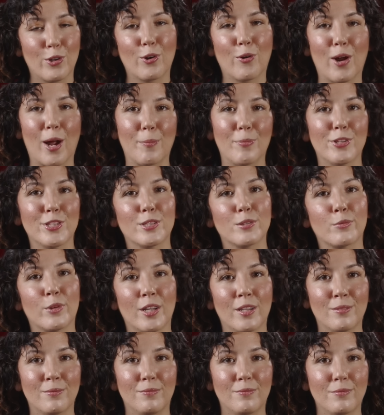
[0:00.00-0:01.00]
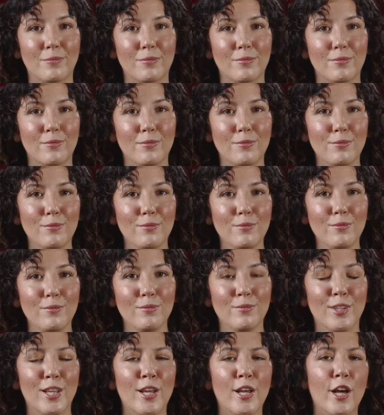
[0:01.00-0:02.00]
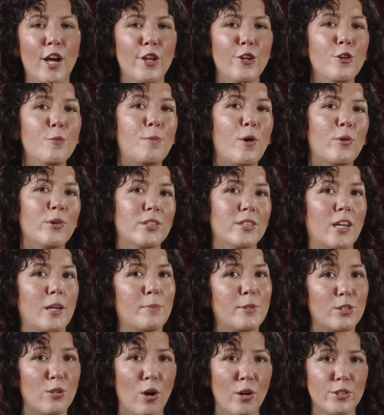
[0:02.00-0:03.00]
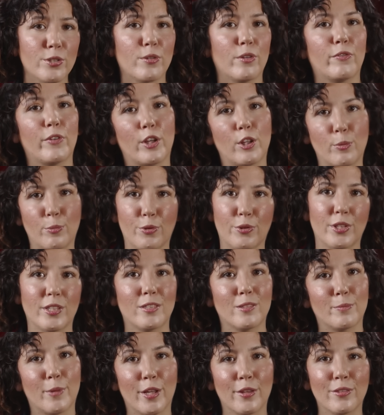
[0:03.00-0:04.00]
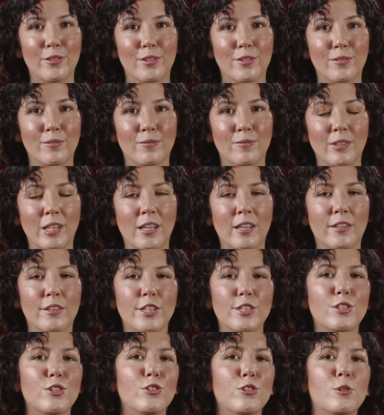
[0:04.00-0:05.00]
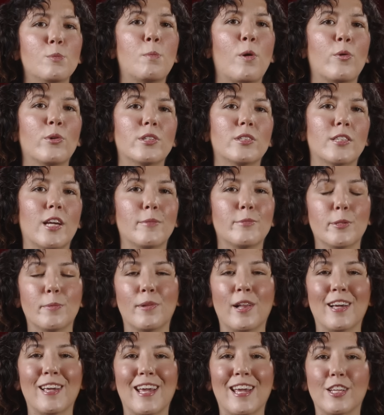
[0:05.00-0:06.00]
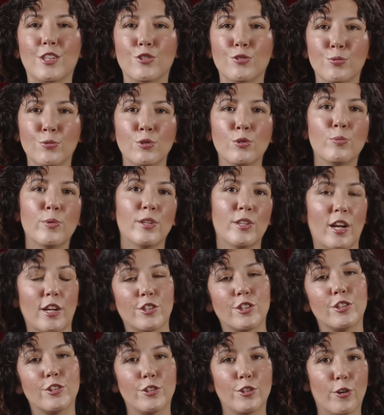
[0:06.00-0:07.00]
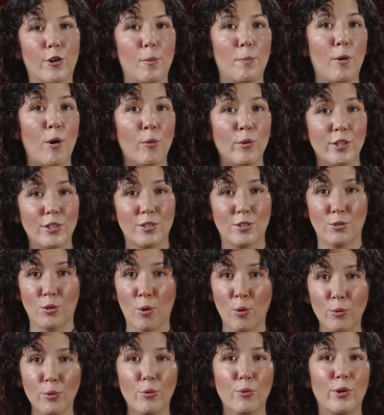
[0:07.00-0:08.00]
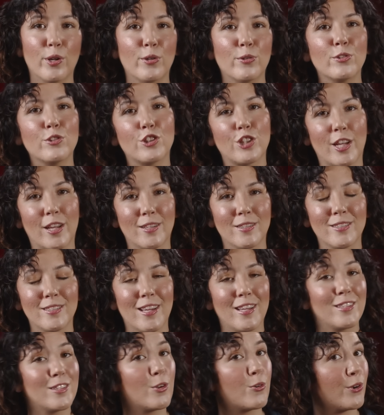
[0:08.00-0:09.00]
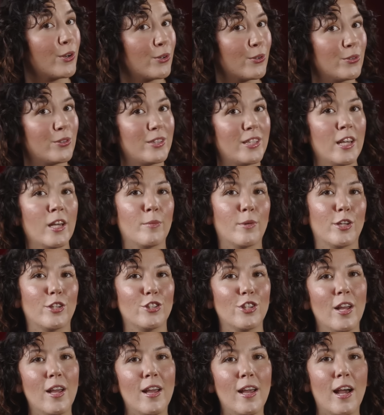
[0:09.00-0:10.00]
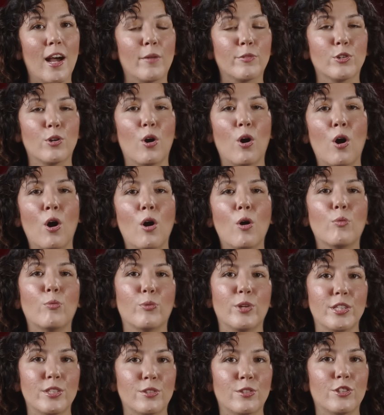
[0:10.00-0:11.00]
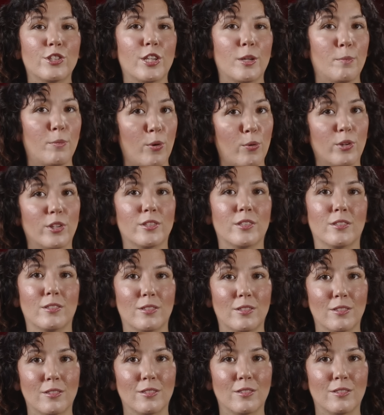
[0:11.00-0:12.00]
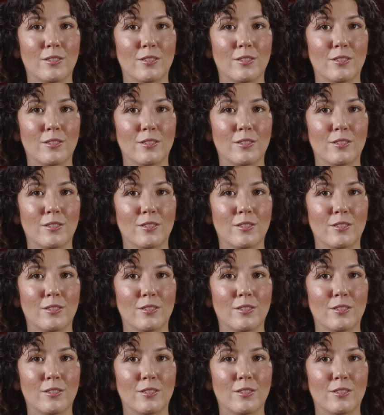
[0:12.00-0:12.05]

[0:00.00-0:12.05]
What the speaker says: grab this one. A new bonus type is also available this month. These new bonus types apply a true reduction to your opponent's total critical chance and critical damage after all research and bonuses.